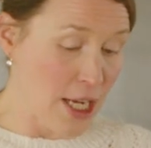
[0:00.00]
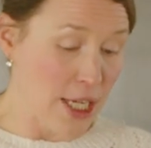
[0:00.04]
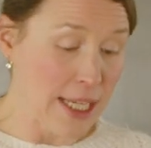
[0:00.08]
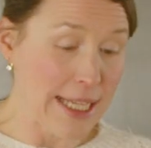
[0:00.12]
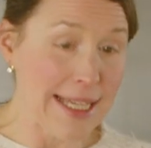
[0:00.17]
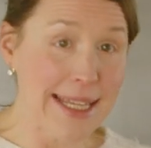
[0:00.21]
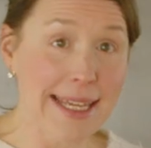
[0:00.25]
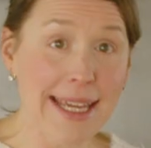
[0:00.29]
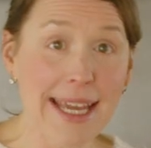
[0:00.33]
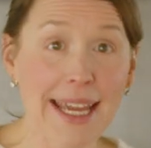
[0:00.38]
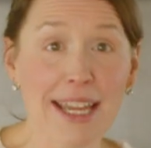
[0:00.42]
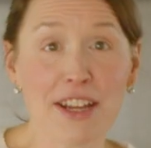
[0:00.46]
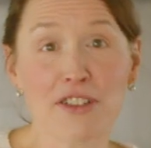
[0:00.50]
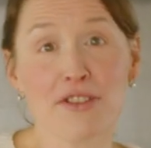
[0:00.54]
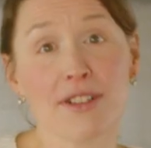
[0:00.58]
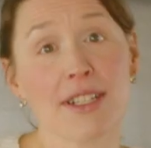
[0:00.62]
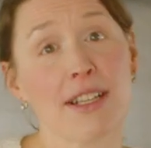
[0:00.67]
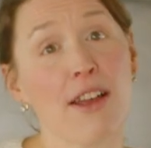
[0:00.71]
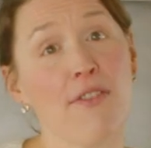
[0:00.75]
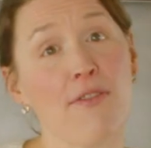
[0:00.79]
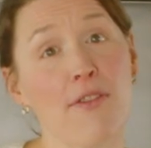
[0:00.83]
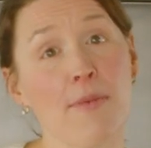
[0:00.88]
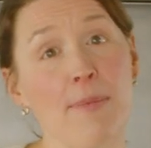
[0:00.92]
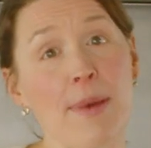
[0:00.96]
Get
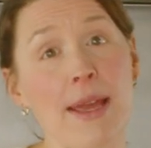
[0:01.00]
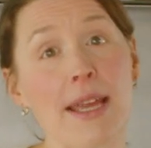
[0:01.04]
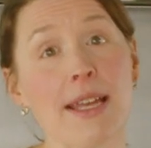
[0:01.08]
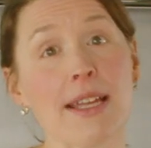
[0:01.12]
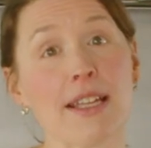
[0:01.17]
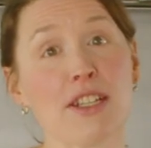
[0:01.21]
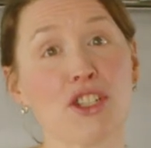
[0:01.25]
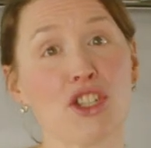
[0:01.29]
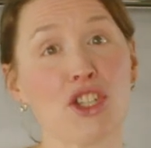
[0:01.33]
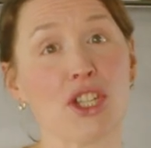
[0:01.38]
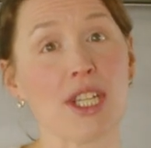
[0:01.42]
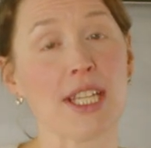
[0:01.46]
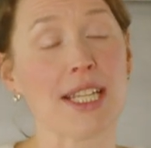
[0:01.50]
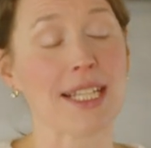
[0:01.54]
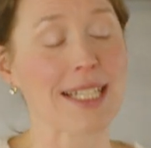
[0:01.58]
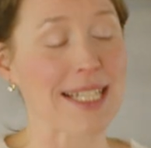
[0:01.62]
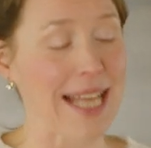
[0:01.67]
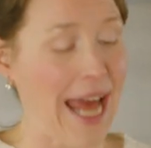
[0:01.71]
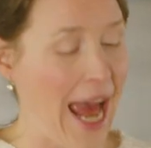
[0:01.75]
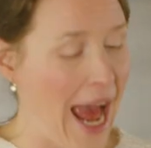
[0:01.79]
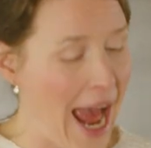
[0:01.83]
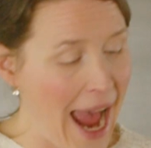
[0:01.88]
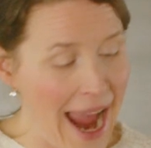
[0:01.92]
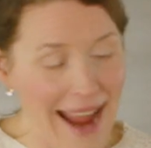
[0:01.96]
yourself a baking sheet.
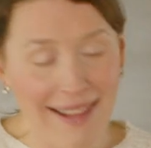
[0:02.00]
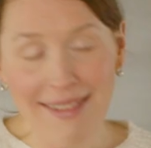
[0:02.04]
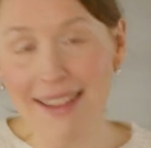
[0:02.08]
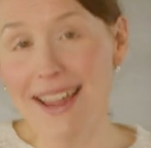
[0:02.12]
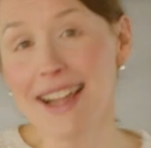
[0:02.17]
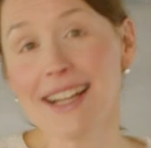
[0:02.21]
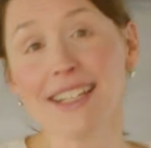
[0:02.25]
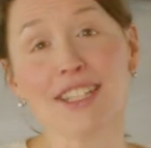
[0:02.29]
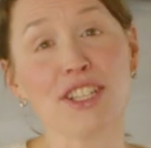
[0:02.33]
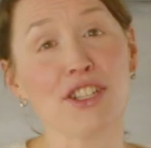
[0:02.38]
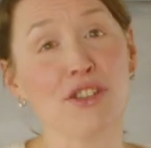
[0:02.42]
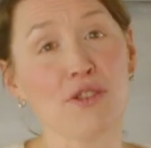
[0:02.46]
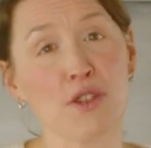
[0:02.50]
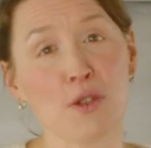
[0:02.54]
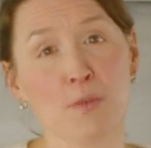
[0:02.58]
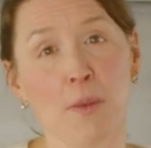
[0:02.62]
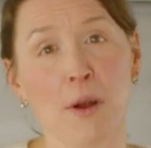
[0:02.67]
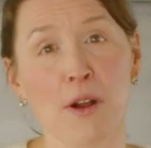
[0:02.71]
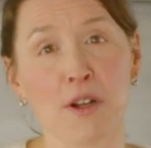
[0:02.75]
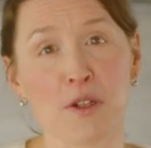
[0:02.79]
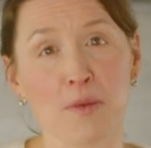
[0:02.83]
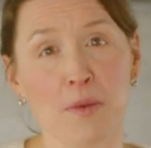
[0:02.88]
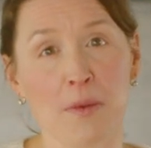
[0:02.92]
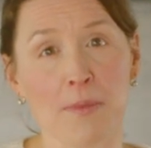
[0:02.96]
I like to use
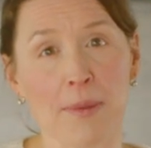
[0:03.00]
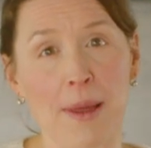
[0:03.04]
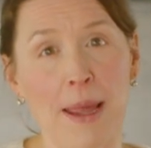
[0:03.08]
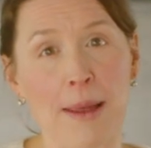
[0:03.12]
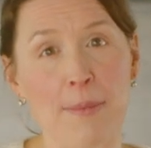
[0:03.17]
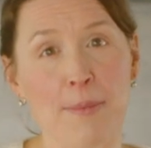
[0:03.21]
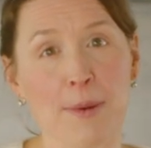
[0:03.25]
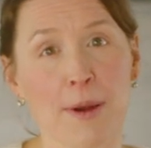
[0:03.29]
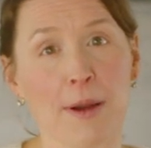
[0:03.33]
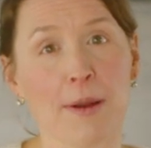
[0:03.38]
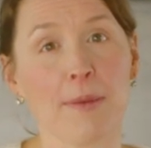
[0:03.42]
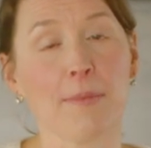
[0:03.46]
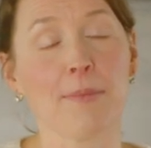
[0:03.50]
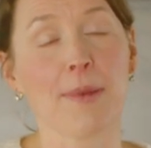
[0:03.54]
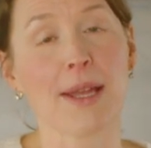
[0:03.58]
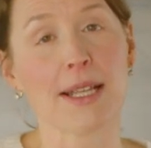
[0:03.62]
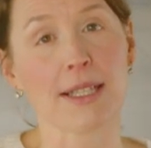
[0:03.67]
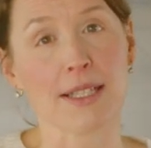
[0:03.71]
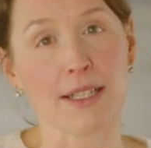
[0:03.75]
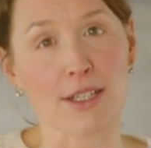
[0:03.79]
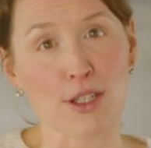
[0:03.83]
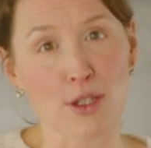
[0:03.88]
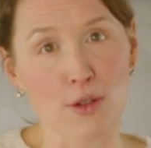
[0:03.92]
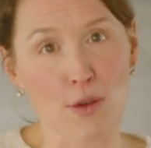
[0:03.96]
parchment paper, it makes
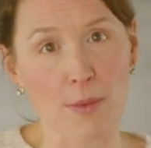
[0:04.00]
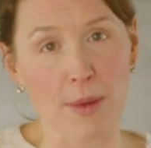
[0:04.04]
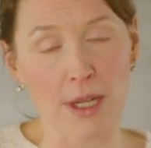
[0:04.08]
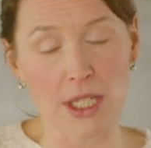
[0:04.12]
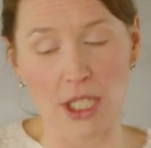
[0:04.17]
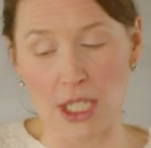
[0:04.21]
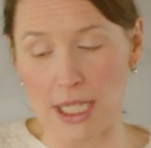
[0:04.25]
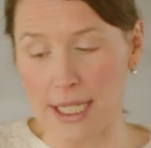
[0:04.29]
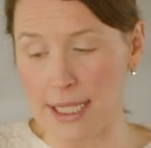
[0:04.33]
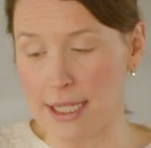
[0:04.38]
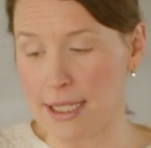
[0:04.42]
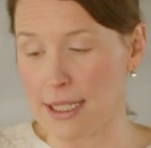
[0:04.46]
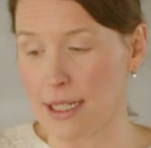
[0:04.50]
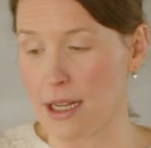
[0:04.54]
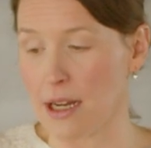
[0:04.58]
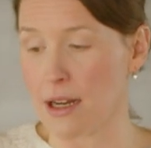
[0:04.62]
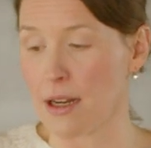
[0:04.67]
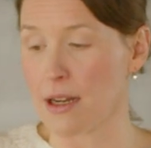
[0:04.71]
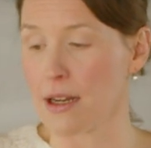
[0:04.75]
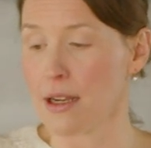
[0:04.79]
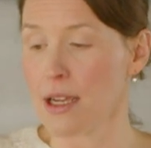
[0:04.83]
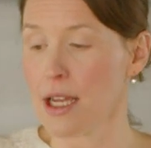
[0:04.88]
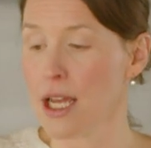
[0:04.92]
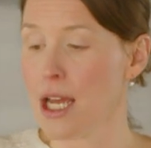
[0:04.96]
it so much
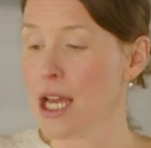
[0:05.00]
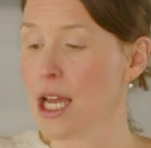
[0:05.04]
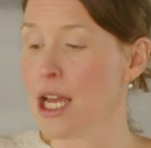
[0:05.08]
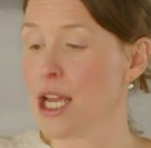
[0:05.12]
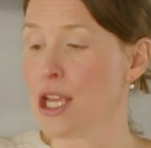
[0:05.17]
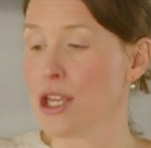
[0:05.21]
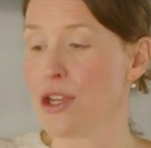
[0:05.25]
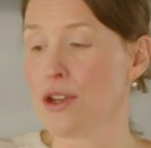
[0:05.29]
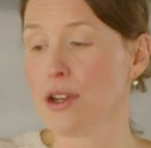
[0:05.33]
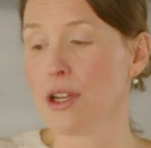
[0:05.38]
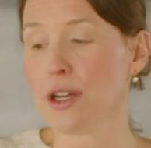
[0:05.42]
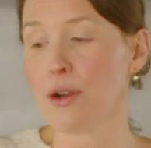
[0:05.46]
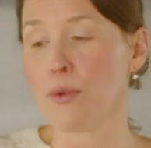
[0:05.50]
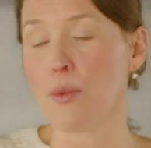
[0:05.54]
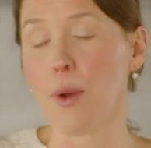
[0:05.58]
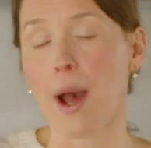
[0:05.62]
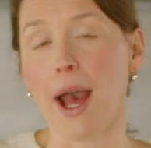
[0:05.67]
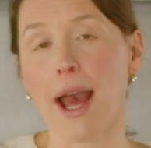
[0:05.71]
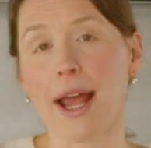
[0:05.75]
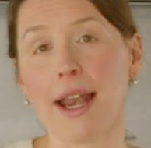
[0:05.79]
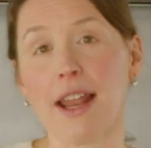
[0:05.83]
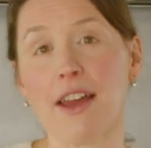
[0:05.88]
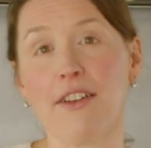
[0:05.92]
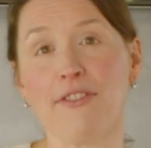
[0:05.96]
easier. You're gonna
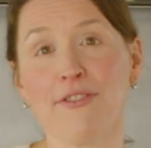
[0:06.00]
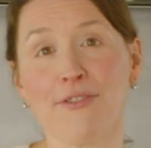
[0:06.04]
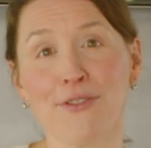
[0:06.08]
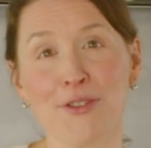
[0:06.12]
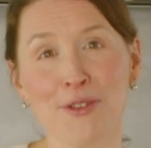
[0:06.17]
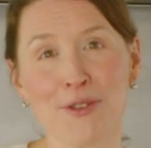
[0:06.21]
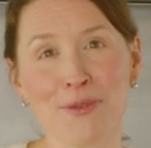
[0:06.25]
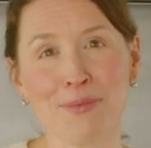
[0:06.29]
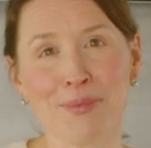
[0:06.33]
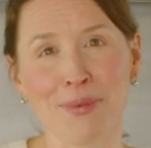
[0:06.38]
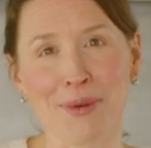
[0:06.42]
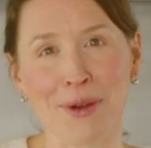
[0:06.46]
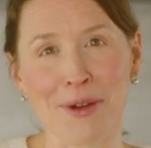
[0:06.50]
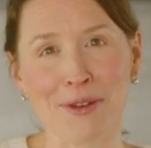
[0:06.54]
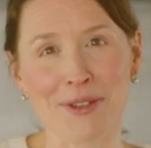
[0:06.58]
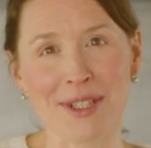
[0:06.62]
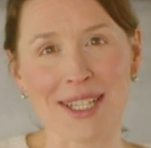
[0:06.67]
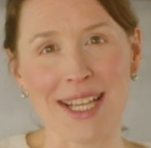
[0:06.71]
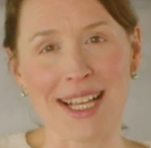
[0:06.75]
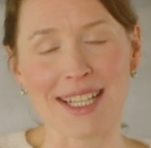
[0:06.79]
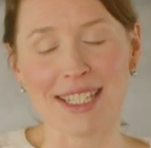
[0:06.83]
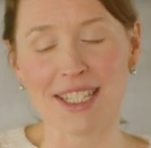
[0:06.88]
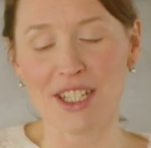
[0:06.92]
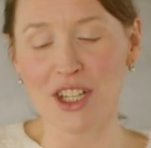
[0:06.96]
want a food
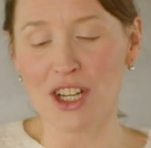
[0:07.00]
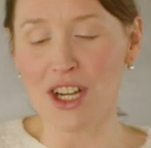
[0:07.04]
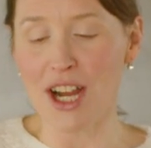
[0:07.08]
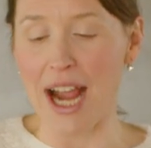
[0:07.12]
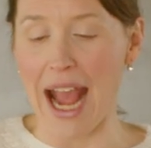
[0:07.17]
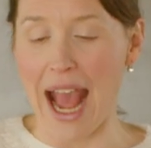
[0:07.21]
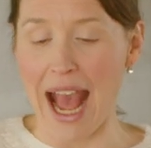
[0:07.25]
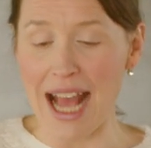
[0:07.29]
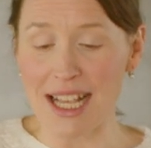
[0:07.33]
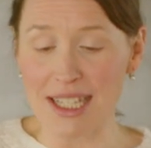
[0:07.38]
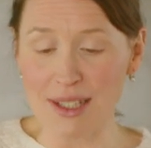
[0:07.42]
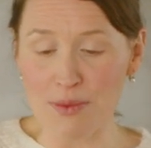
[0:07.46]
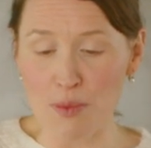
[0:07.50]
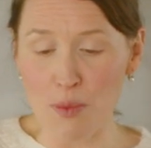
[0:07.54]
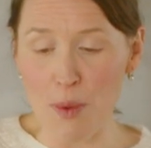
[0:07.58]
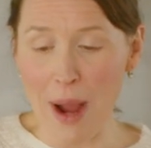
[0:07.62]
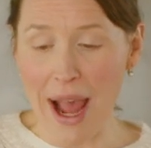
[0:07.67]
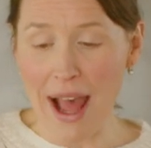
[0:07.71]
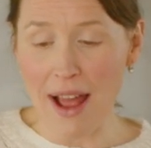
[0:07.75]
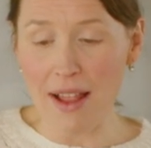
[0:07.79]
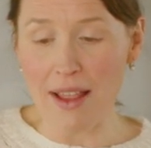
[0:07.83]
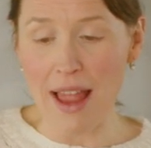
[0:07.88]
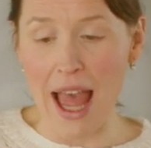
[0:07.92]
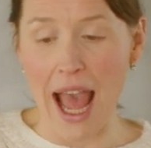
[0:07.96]
processor as
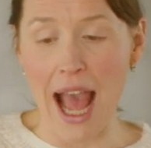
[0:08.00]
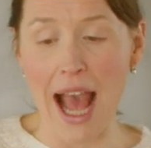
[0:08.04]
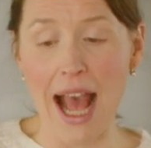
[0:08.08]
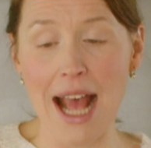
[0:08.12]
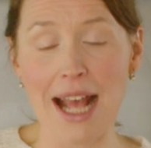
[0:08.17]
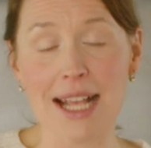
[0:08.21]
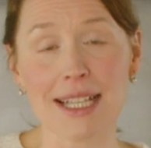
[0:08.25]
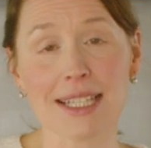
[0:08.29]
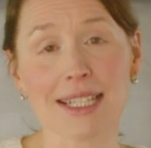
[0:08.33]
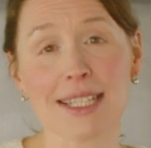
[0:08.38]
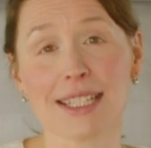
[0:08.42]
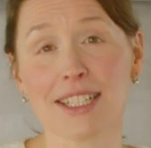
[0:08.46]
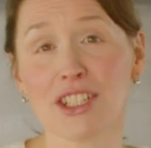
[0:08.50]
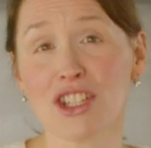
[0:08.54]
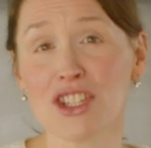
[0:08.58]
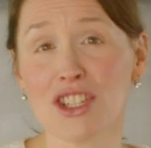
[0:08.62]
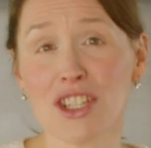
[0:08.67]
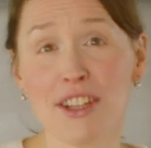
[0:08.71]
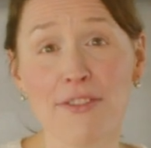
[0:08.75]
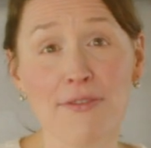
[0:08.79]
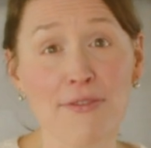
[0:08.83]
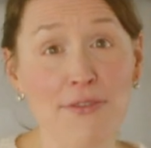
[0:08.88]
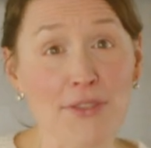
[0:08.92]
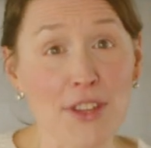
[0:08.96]
well as just
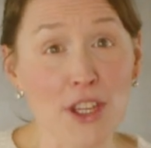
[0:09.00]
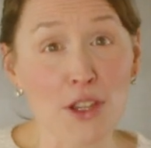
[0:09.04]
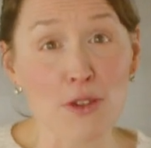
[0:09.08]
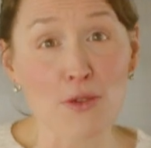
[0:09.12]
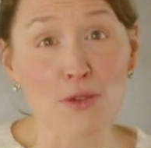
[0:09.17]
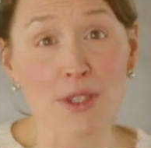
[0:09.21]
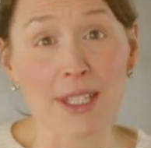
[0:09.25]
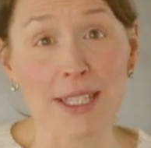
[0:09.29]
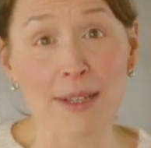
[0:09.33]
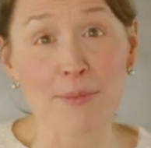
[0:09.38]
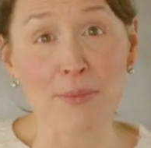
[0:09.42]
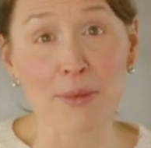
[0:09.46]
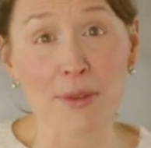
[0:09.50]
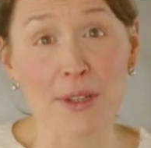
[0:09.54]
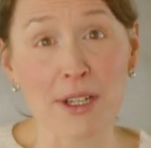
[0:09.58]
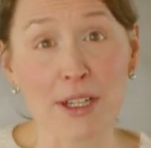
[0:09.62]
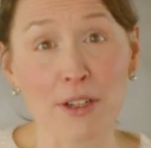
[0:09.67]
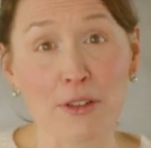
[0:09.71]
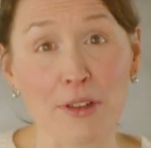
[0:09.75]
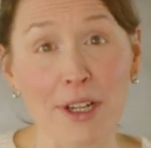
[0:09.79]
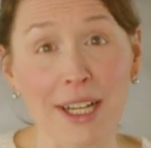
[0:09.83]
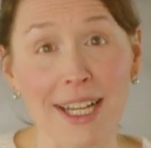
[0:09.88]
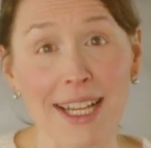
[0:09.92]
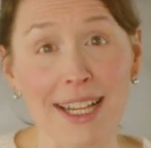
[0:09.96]
a few simple
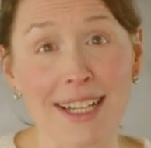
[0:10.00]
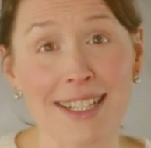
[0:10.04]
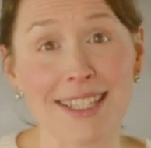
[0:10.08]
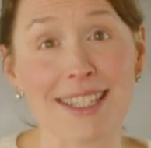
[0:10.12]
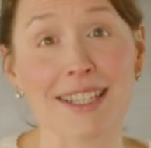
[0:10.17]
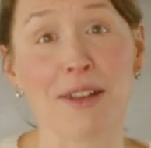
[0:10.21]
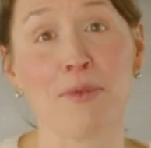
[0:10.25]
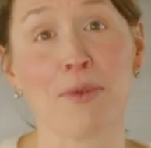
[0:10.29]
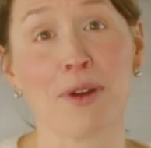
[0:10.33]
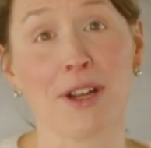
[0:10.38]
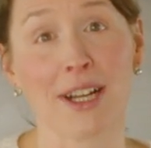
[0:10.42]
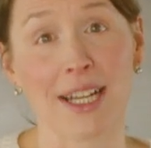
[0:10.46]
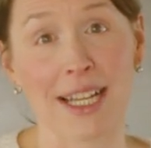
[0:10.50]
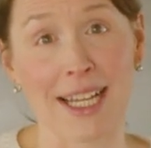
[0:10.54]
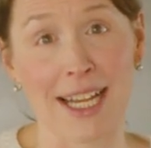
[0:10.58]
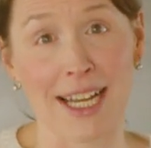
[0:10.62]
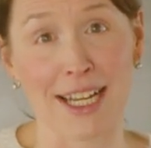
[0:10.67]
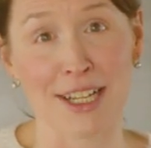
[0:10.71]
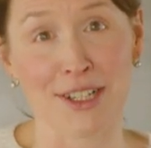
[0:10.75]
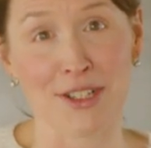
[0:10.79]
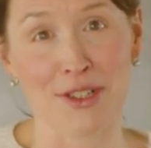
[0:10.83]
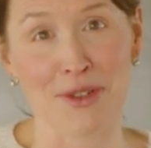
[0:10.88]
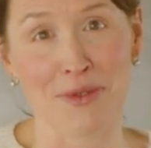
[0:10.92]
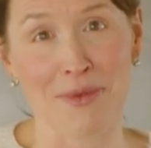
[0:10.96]
ingredients that we're gonna get
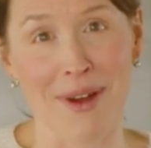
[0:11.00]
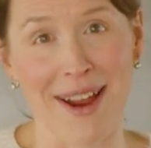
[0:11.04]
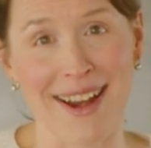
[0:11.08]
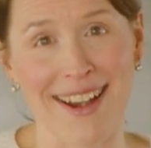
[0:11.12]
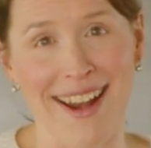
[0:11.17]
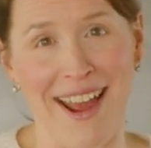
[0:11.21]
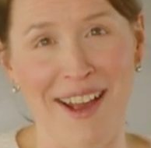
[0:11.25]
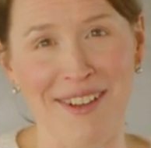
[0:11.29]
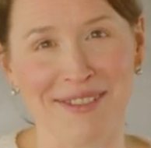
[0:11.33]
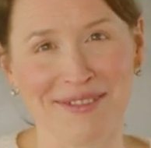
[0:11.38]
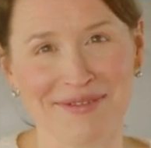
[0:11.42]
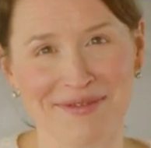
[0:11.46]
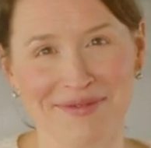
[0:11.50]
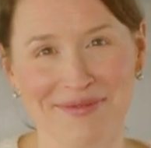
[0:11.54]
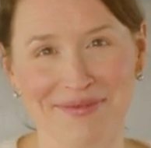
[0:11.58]
into right now.